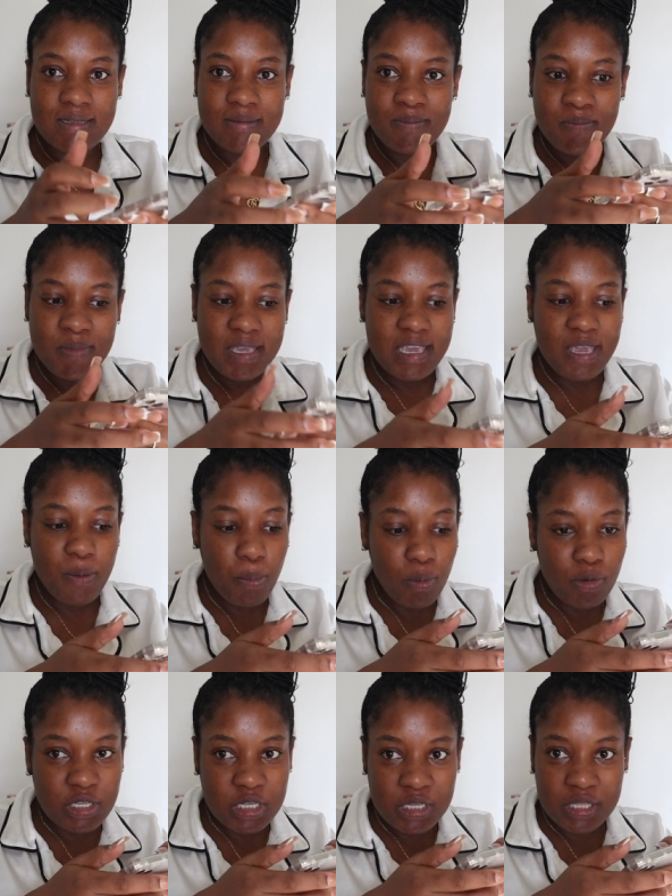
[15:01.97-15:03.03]
me
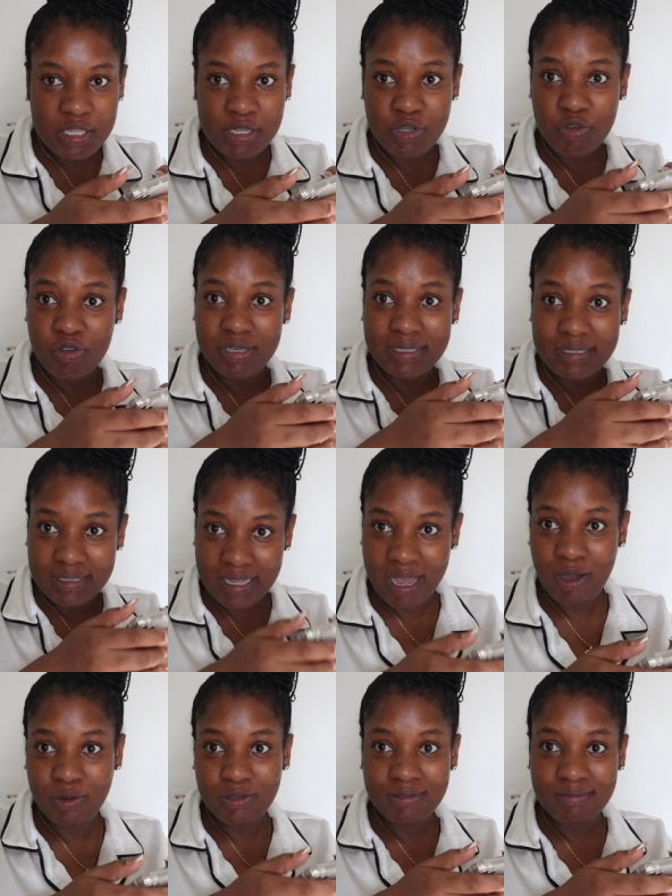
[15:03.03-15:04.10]
pushing the screen
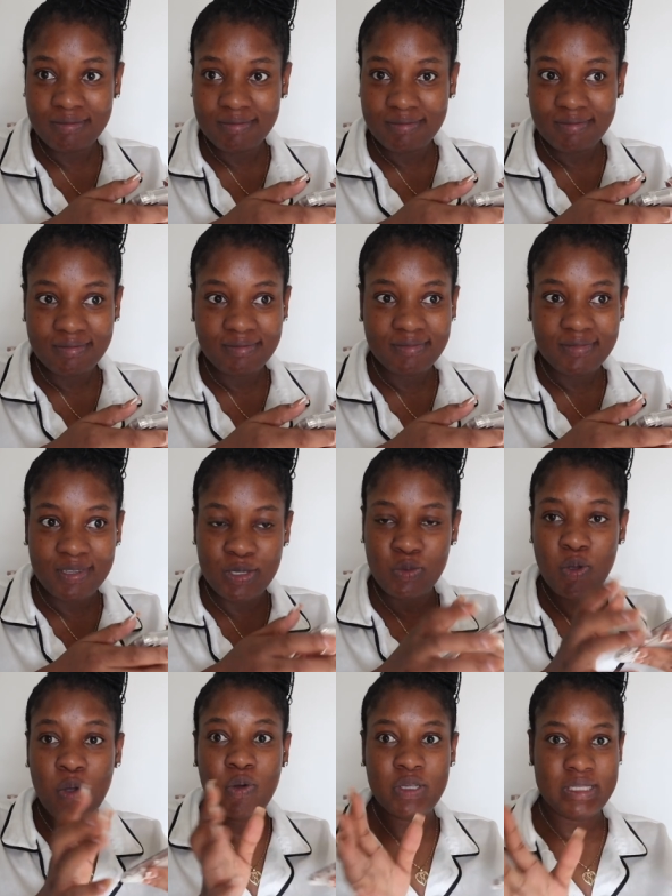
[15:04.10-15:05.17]
down is
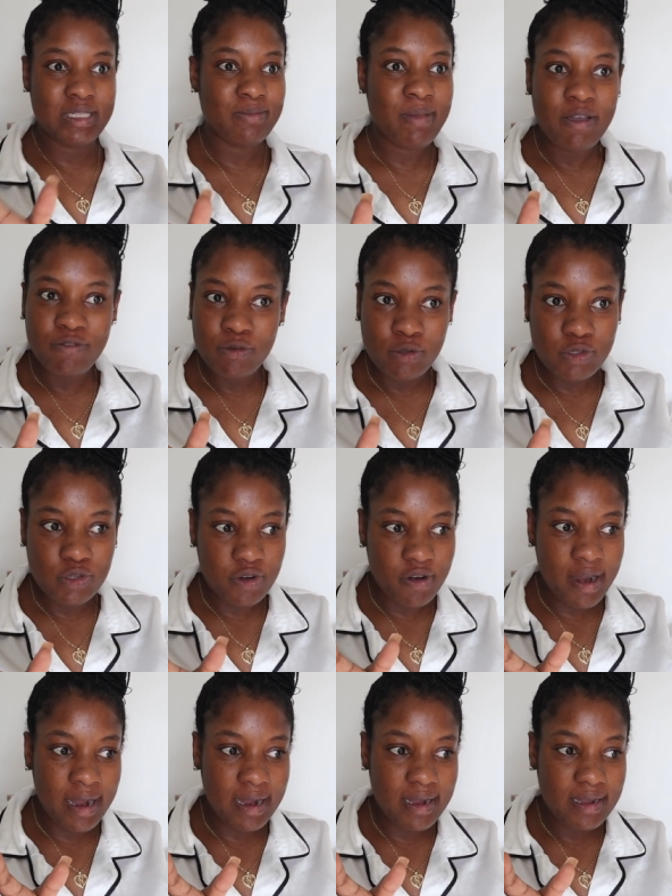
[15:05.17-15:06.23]
what causes my phone to
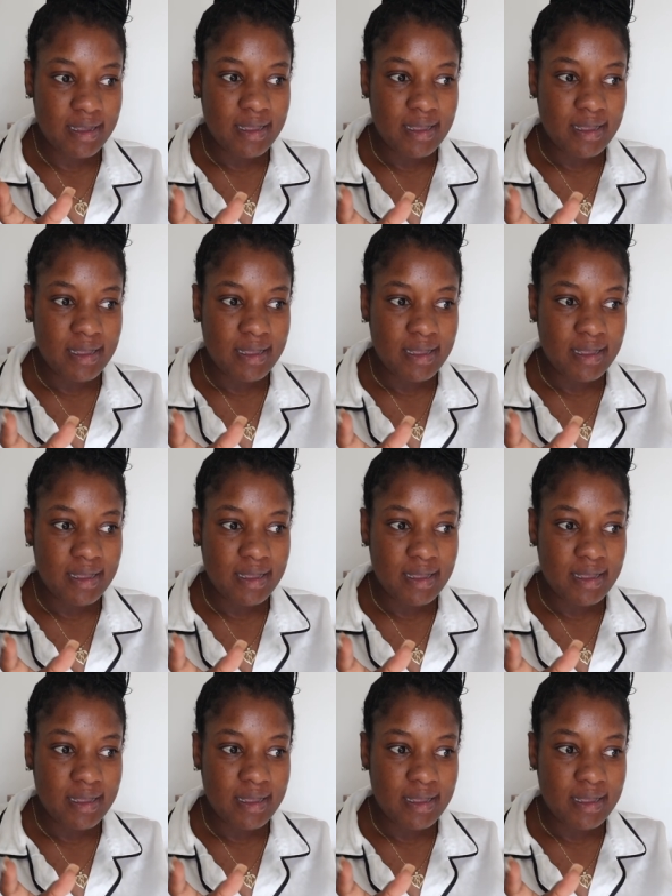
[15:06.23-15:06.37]
crack.